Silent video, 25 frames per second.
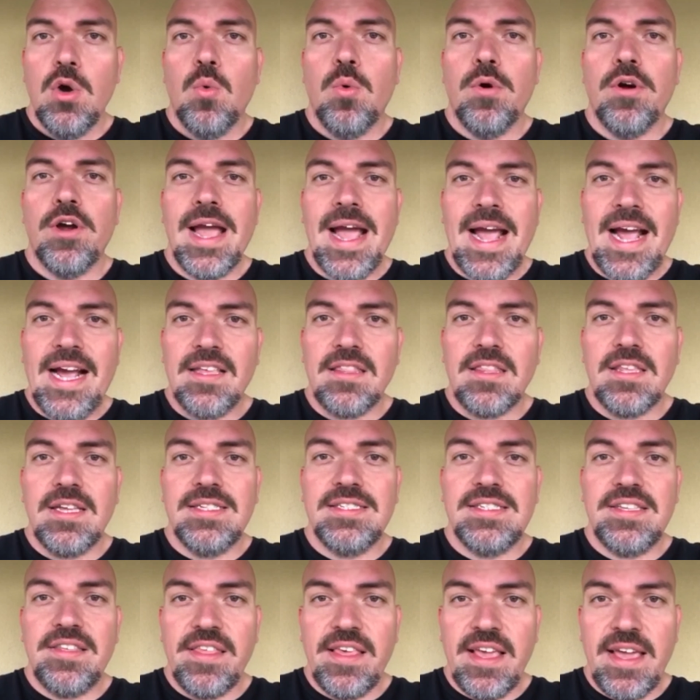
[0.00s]
where
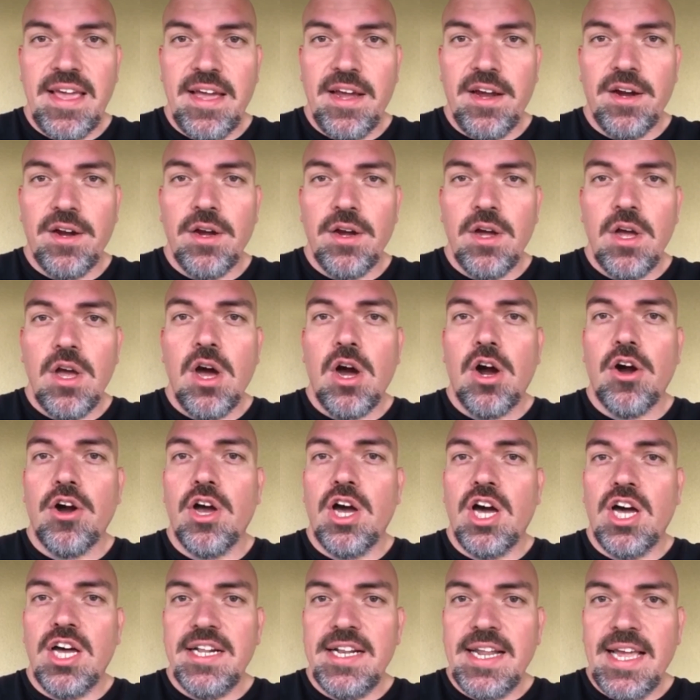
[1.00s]
athletes there
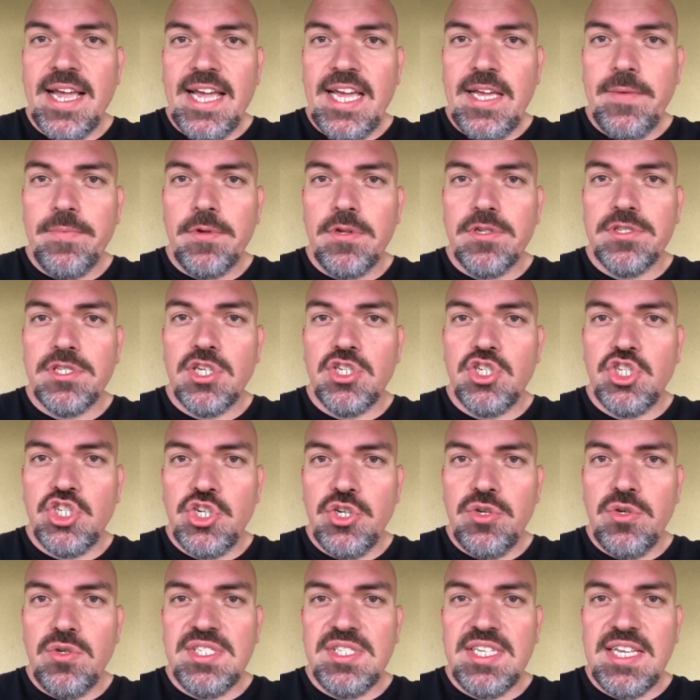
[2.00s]
are unable to
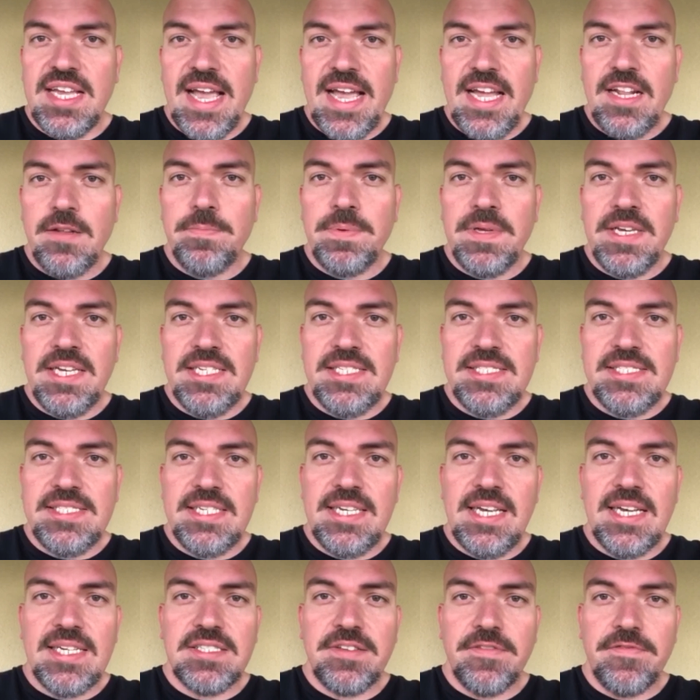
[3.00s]
choose the
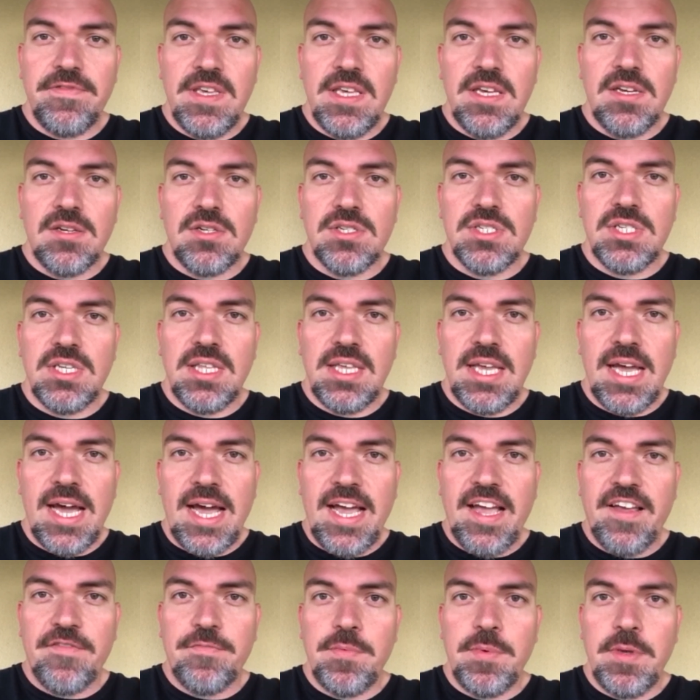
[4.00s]
NPC as a vehicle to the
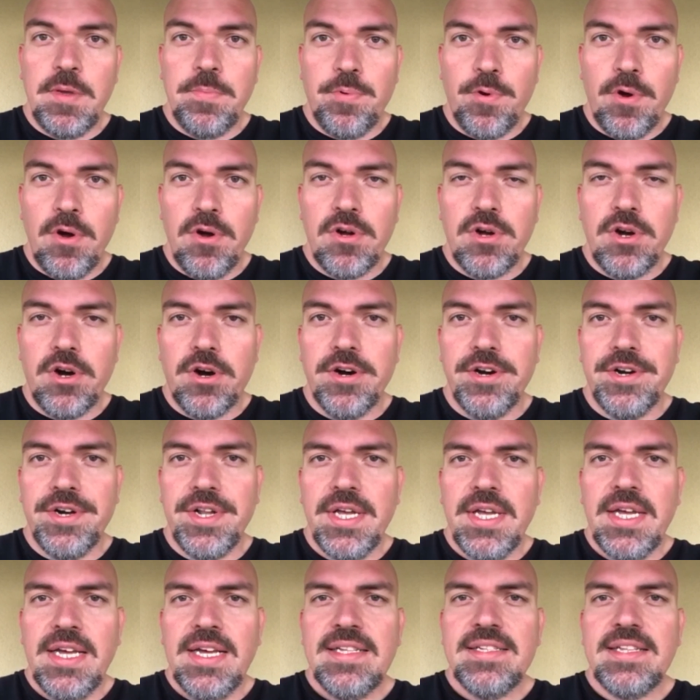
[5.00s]
IFBB Pro Card,
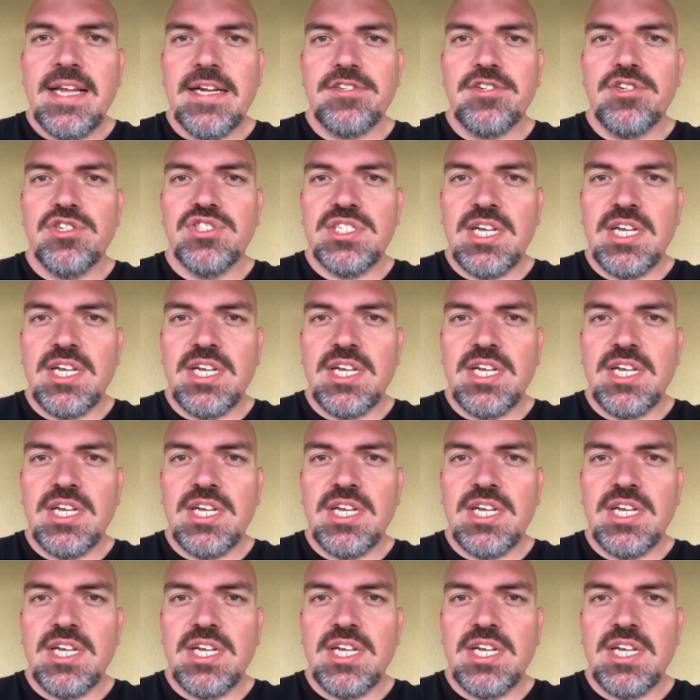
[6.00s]
Dr.